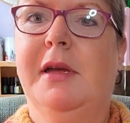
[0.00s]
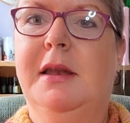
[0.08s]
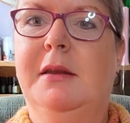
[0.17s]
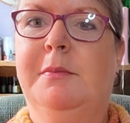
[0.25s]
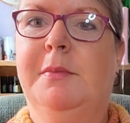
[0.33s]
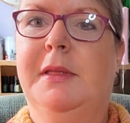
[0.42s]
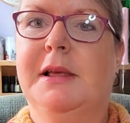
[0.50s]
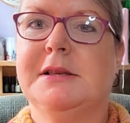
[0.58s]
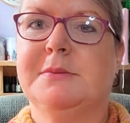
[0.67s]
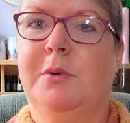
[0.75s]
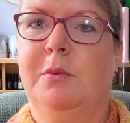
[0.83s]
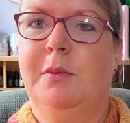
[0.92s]
it, but that's
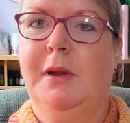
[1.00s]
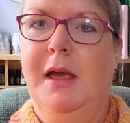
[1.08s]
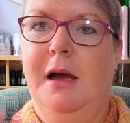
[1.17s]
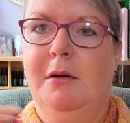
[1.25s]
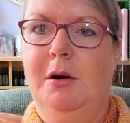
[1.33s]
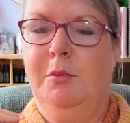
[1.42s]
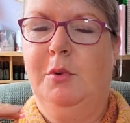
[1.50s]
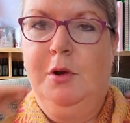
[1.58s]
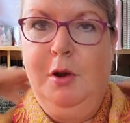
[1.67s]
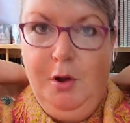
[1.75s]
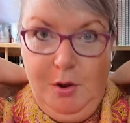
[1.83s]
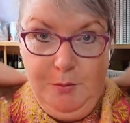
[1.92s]
probably how I would
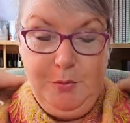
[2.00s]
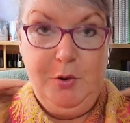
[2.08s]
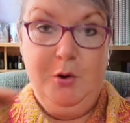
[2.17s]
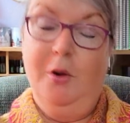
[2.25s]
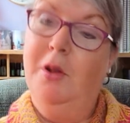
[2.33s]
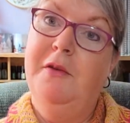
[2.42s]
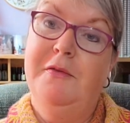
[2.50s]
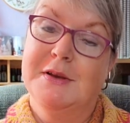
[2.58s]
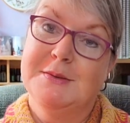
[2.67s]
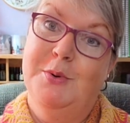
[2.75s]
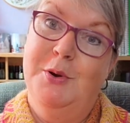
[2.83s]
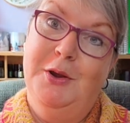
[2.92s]
put it on if I
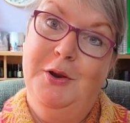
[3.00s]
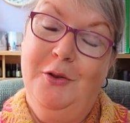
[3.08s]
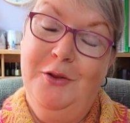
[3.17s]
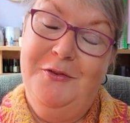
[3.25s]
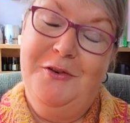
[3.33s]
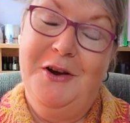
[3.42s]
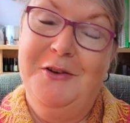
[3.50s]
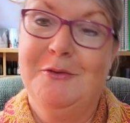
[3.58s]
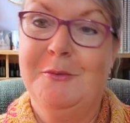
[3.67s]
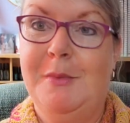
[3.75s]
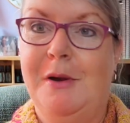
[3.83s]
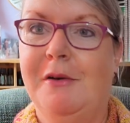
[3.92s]
was putting it on in front of
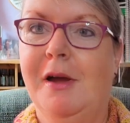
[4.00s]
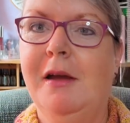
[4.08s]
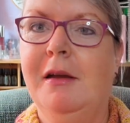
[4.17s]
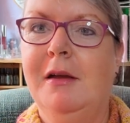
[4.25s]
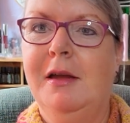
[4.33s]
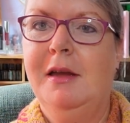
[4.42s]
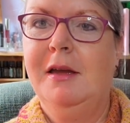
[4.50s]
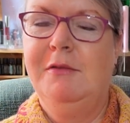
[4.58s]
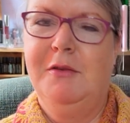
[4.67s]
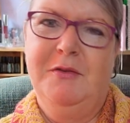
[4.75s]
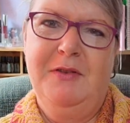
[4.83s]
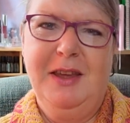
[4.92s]
a mirror.
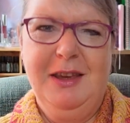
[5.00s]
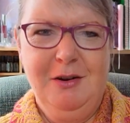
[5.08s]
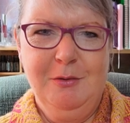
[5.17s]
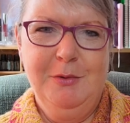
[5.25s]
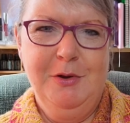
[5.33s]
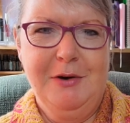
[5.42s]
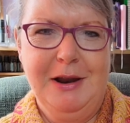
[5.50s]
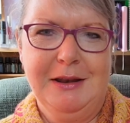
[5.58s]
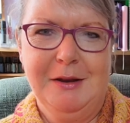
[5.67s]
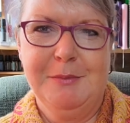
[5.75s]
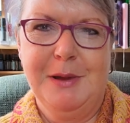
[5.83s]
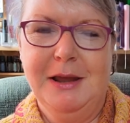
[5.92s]
If you fling it on when you're out
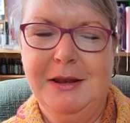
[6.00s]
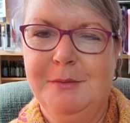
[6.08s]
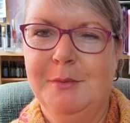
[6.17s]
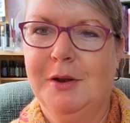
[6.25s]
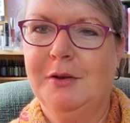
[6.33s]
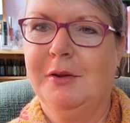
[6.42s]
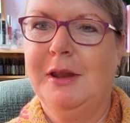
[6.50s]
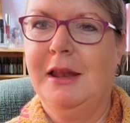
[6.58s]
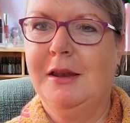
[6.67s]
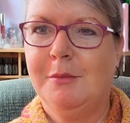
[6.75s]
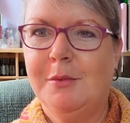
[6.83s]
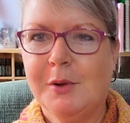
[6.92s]
and about, it might not
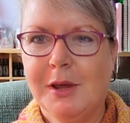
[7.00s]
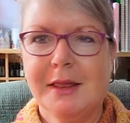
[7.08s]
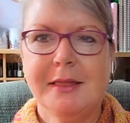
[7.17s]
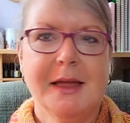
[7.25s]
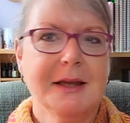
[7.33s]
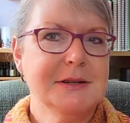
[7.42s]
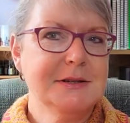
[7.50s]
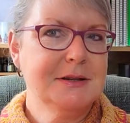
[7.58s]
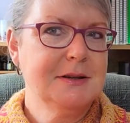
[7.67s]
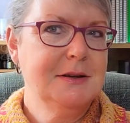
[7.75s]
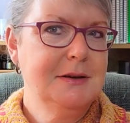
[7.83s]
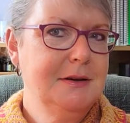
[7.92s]
end up looking that
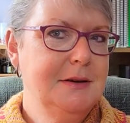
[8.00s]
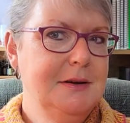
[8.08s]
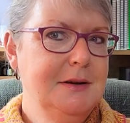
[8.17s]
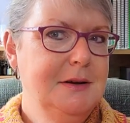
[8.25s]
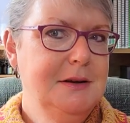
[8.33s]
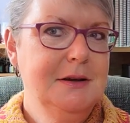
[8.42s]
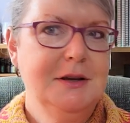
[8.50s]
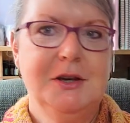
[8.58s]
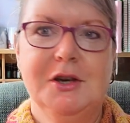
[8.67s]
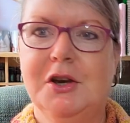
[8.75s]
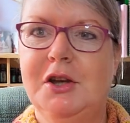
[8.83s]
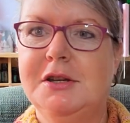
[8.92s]

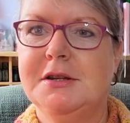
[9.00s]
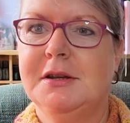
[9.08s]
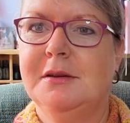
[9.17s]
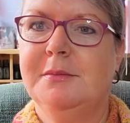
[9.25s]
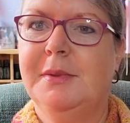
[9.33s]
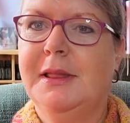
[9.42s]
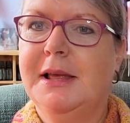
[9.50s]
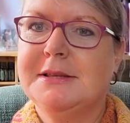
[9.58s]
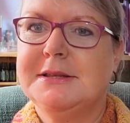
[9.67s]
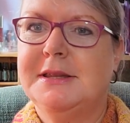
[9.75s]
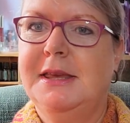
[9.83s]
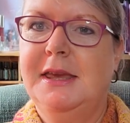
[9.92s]
good. But
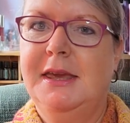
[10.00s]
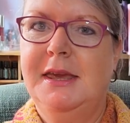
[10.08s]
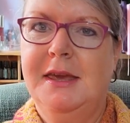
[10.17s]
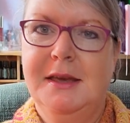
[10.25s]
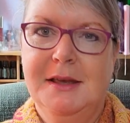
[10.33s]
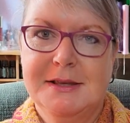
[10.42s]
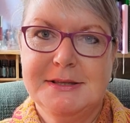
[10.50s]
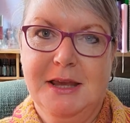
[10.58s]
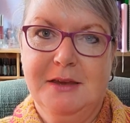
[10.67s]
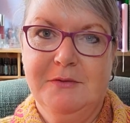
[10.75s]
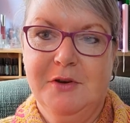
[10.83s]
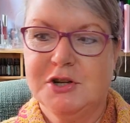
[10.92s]
that's the
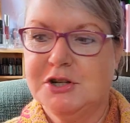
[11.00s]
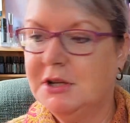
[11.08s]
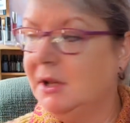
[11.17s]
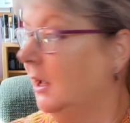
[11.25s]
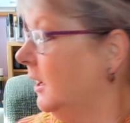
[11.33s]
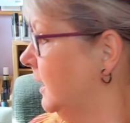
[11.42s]
second version.